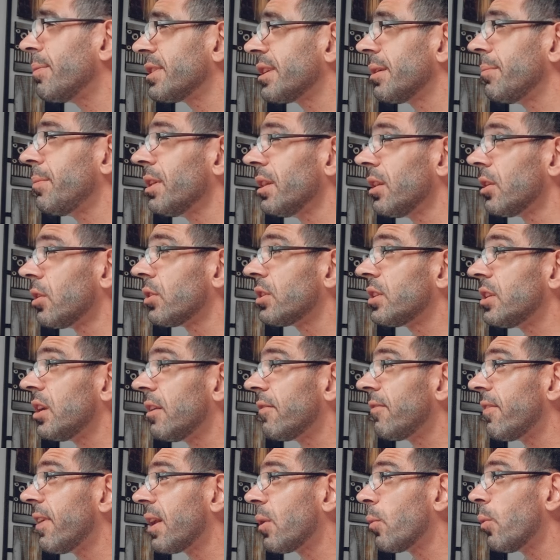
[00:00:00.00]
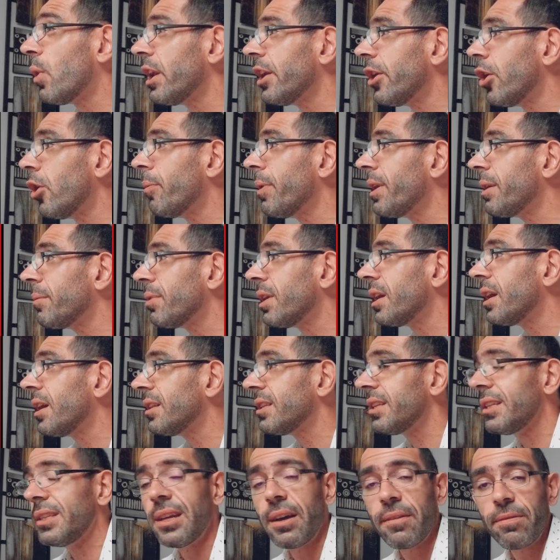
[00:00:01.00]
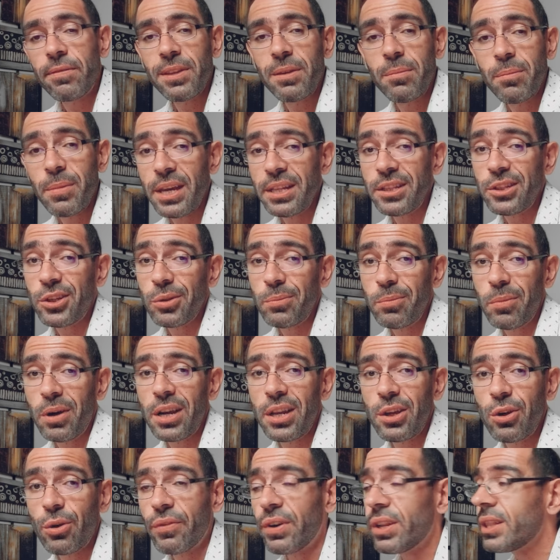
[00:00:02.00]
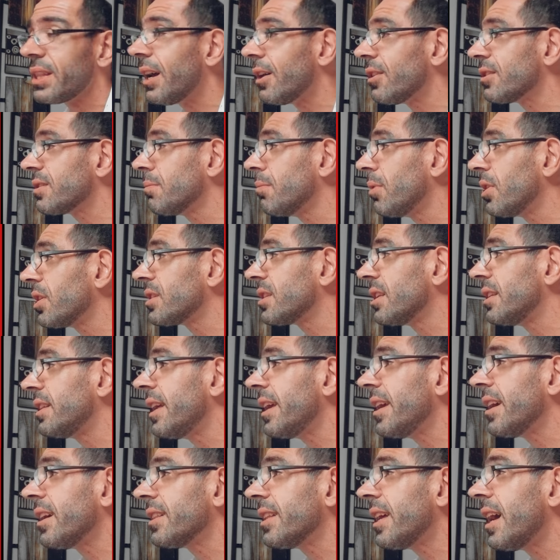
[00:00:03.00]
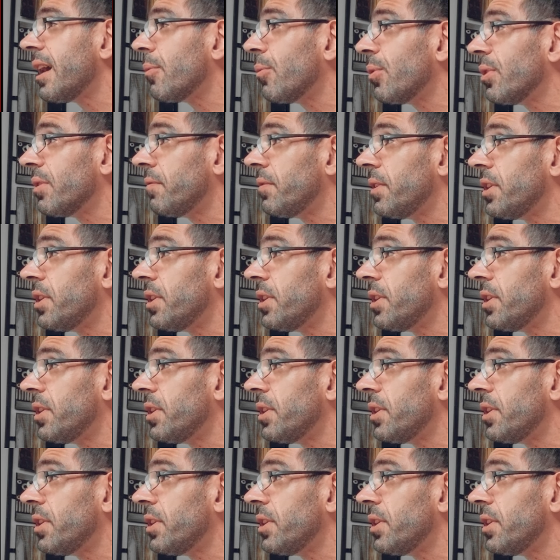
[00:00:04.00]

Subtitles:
It's gonna be a little tough out of Wyoming, but he definitely made good money, over $1,000 a day on that one.